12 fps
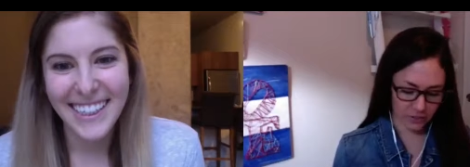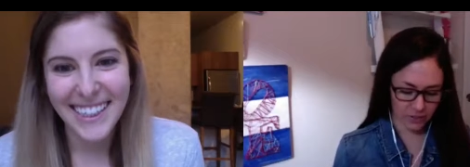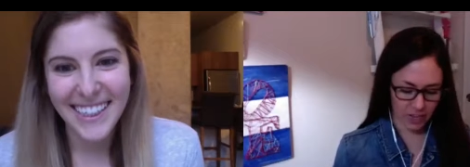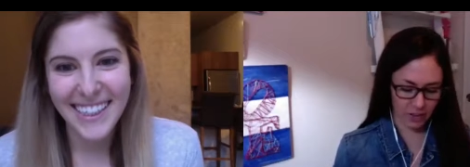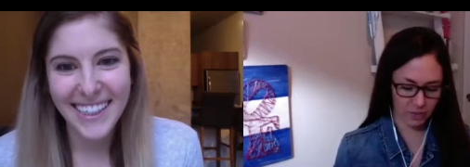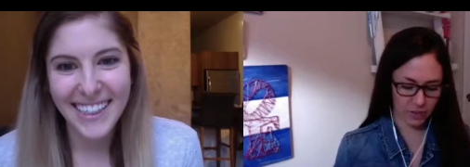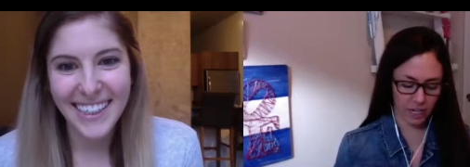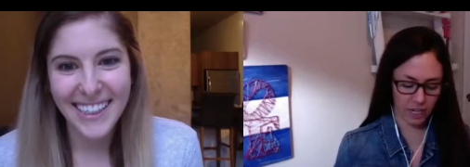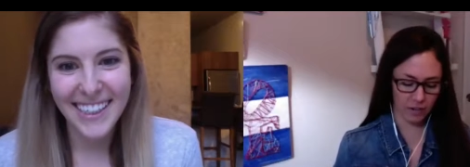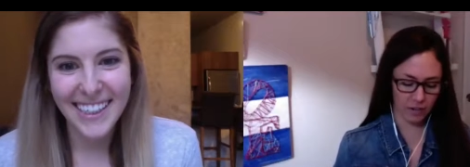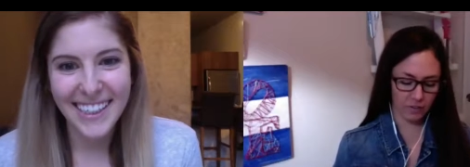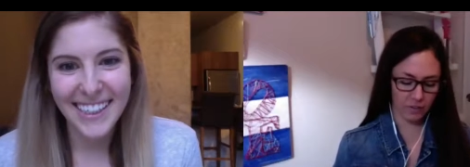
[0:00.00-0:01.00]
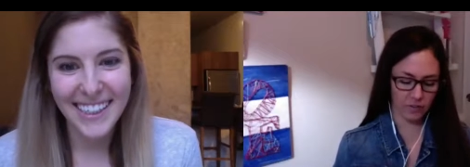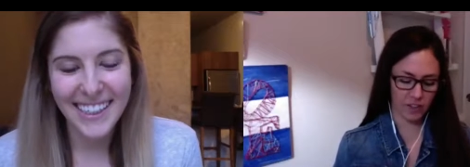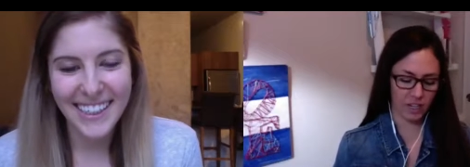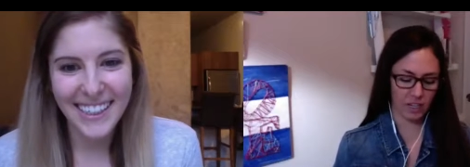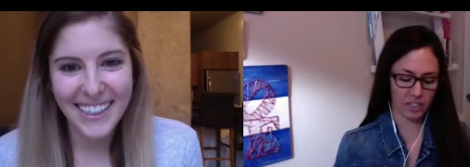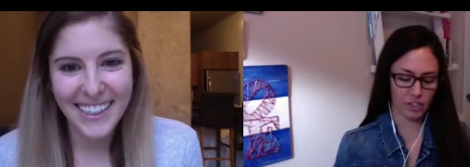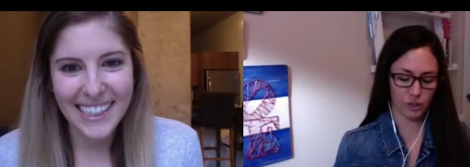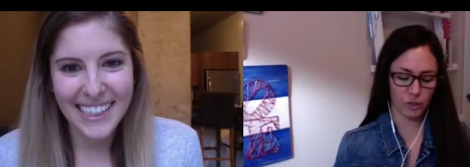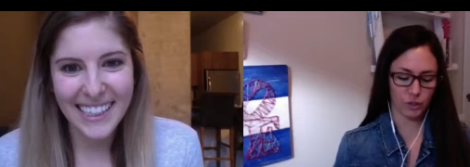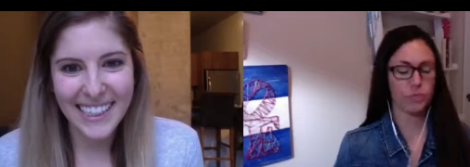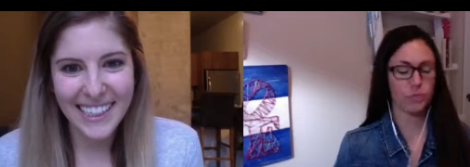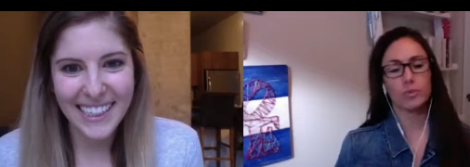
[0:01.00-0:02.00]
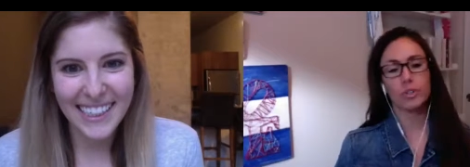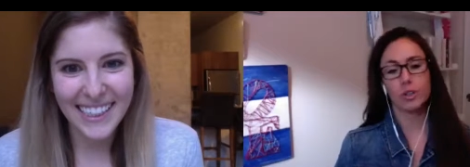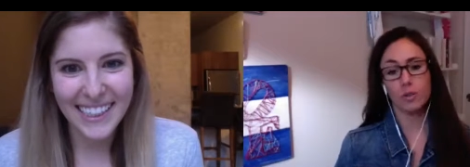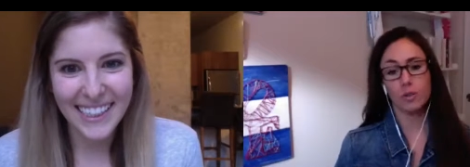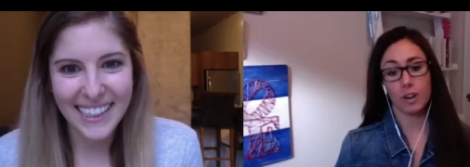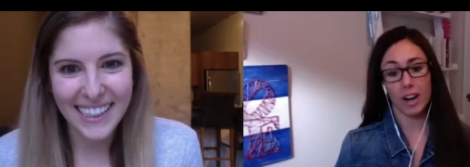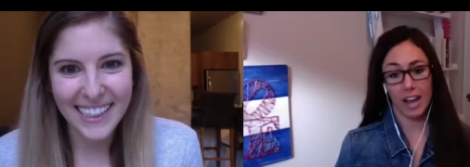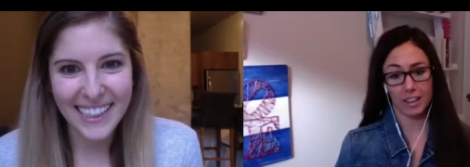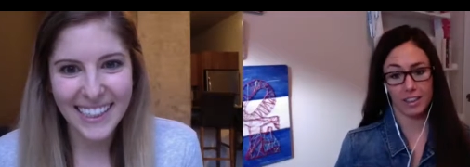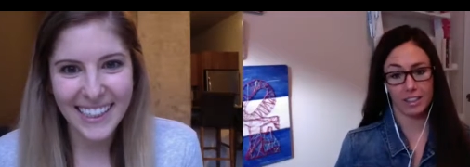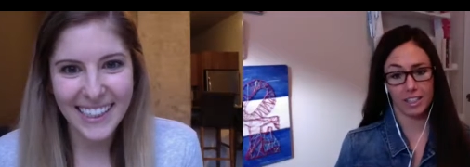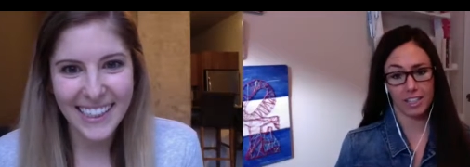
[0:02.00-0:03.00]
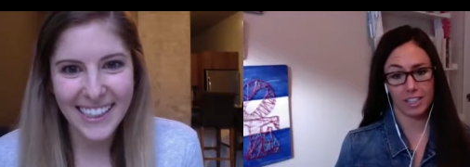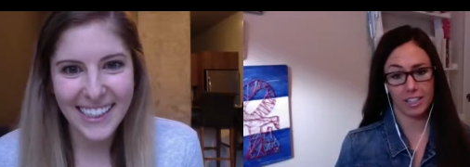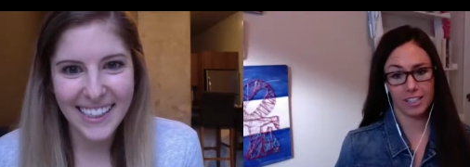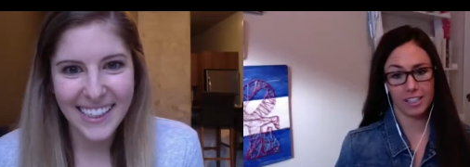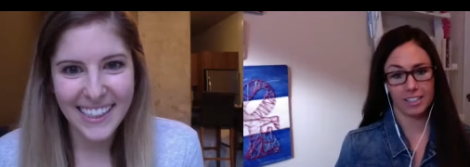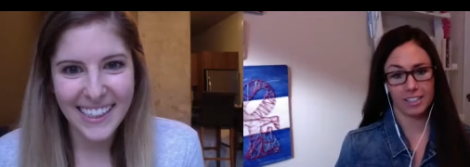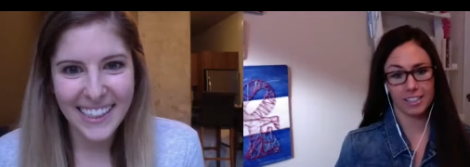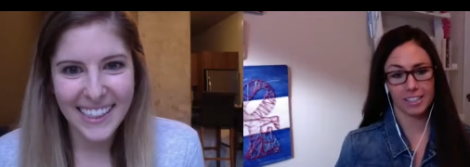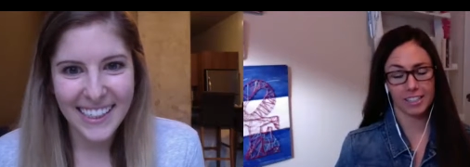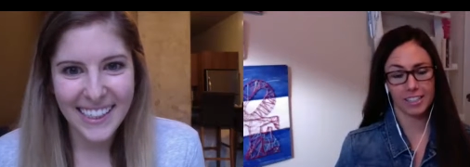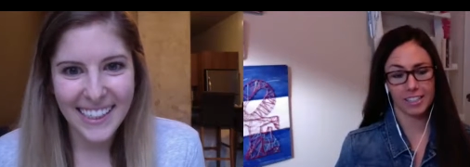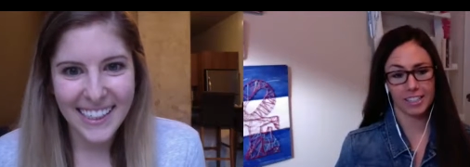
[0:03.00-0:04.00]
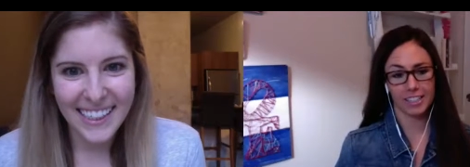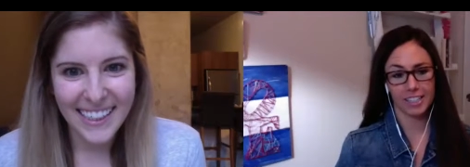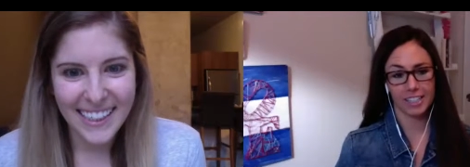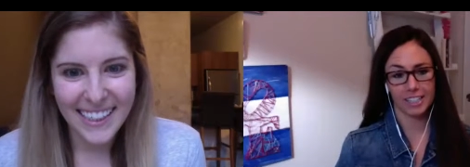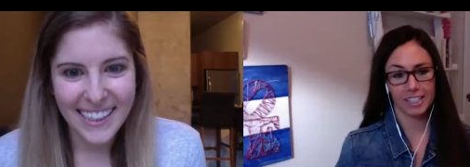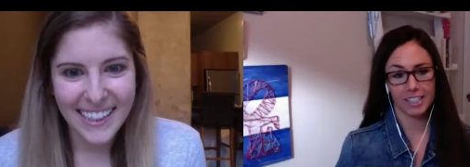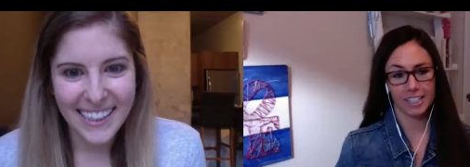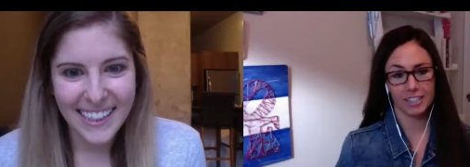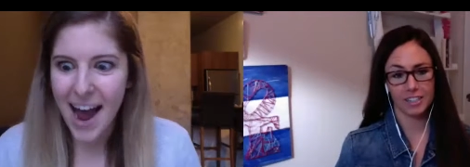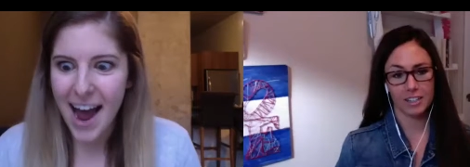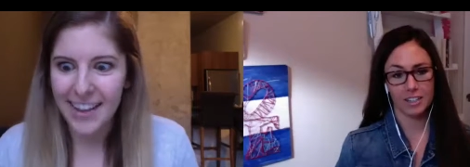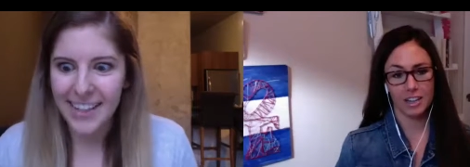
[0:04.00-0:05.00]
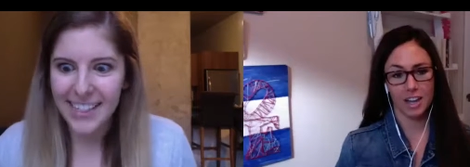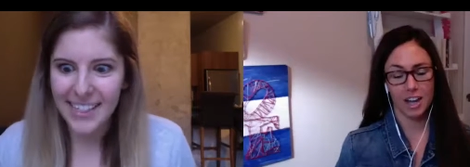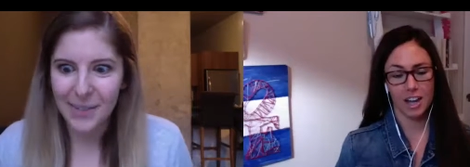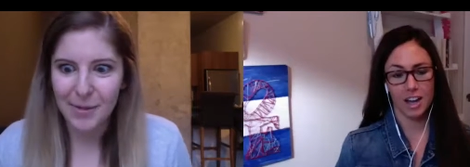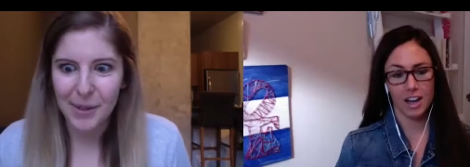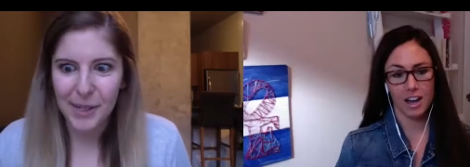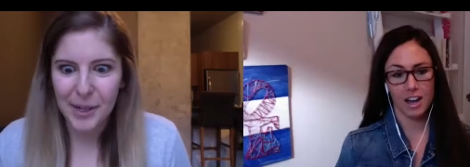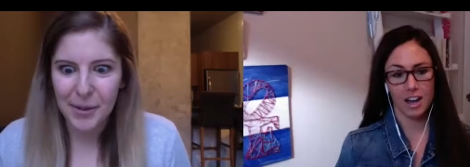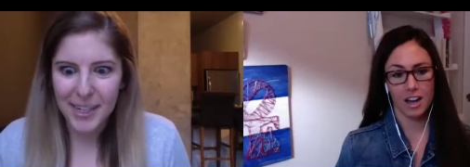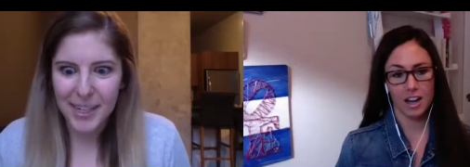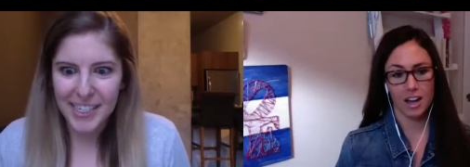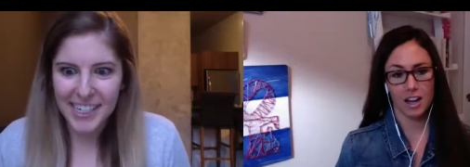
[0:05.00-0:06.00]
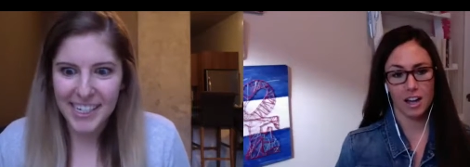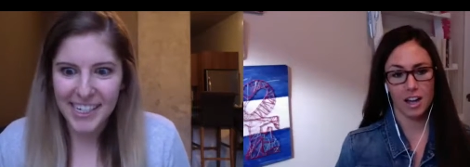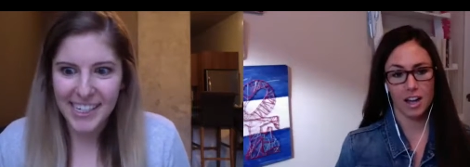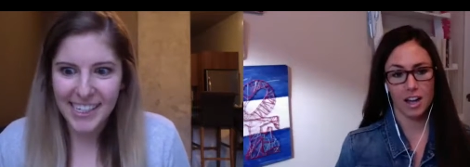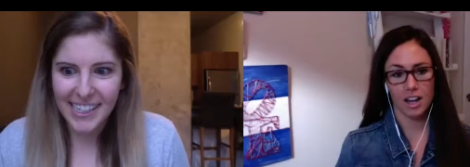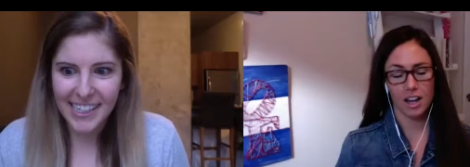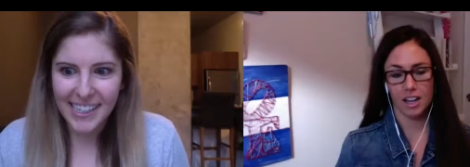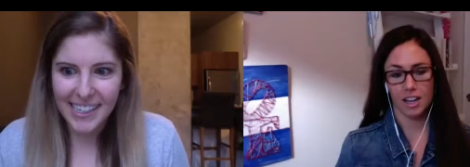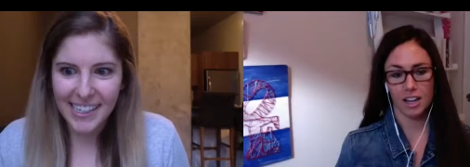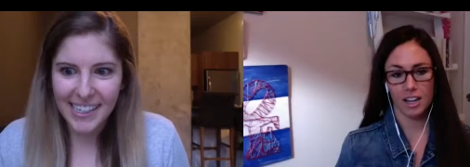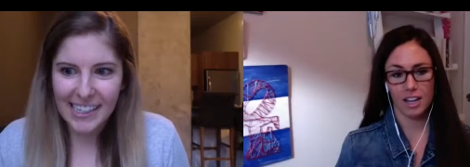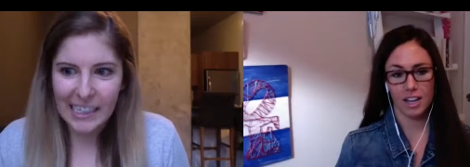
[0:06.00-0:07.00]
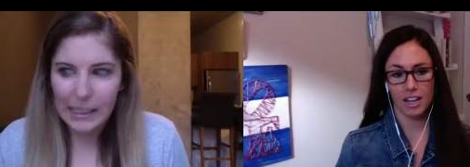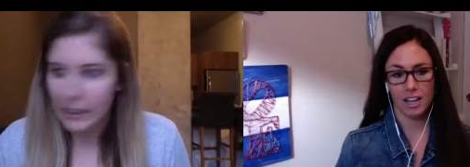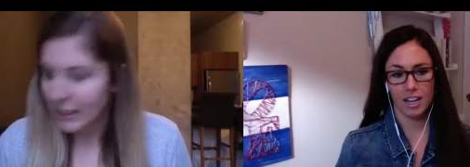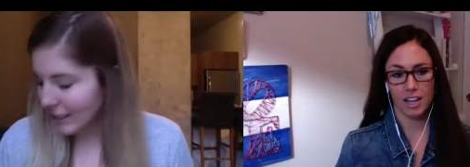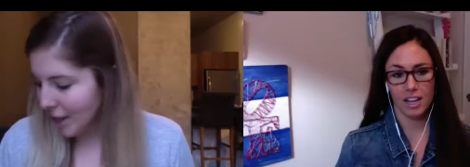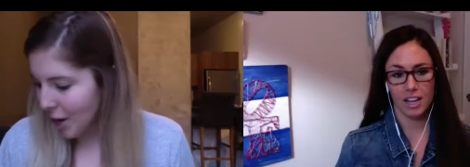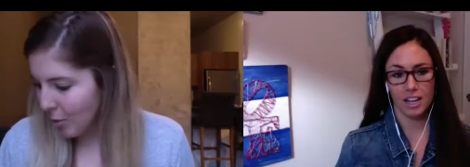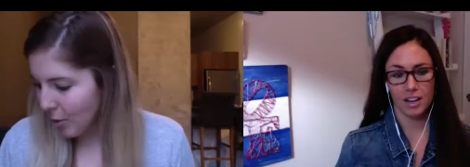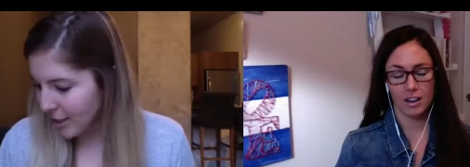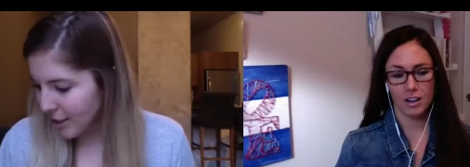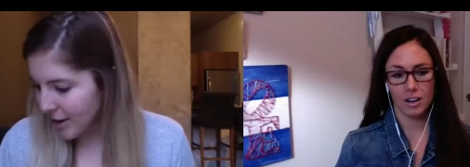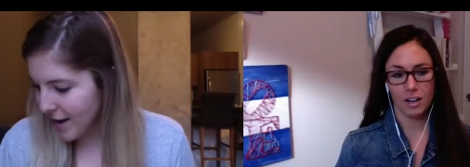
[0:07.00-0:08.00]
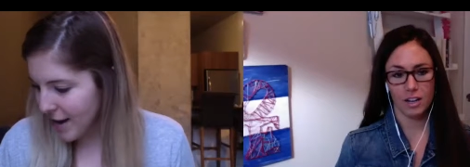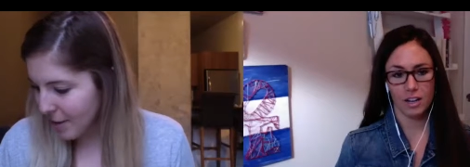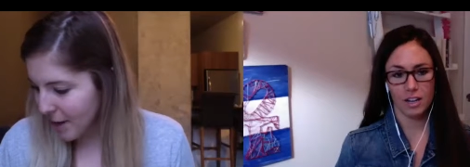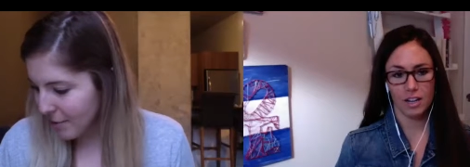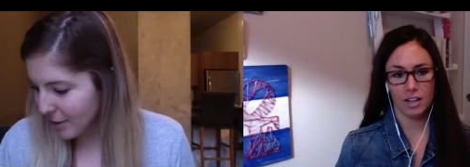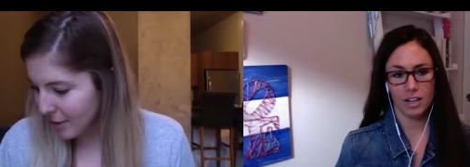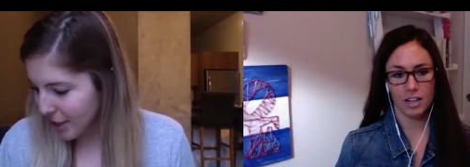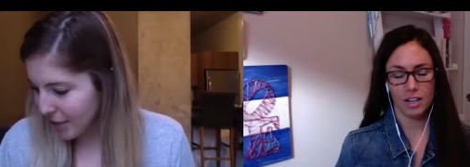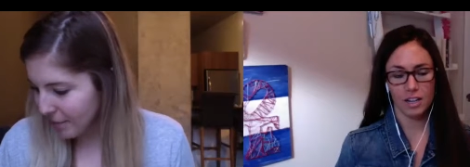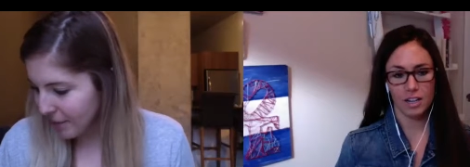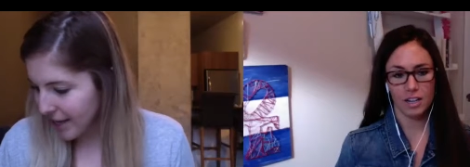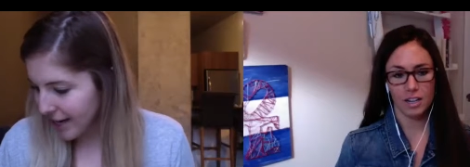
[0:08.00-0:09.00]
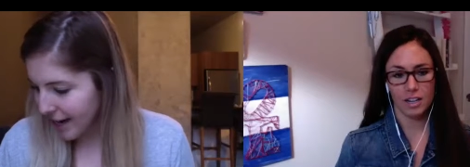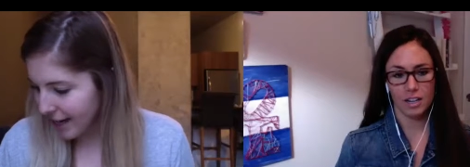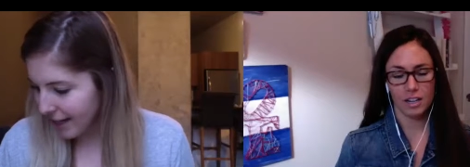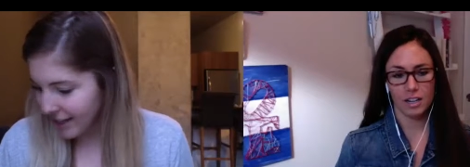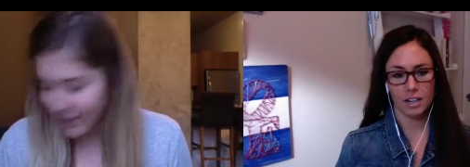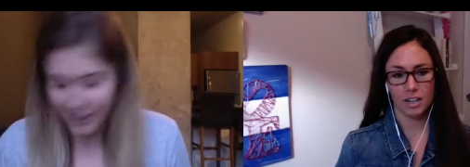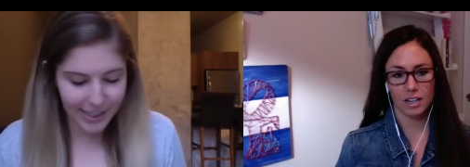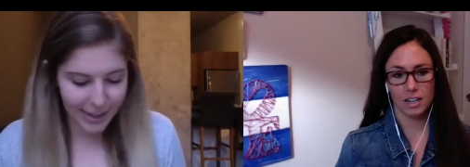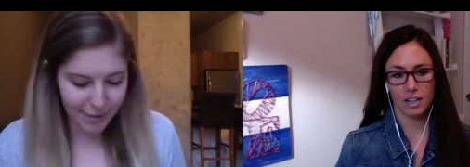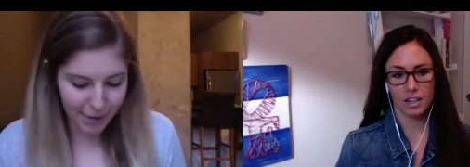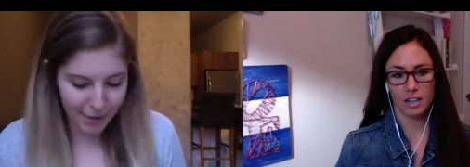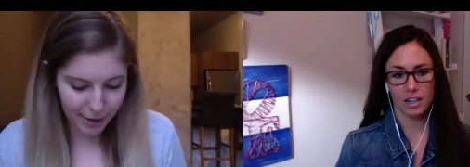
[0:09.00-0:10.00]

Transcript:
Speaker 1: favorite fitness guru or athlete?
Speaker 2: Oh man, this is a really good question. Oh, what's her name? Why am I drawing a blank on it? I just, I follow her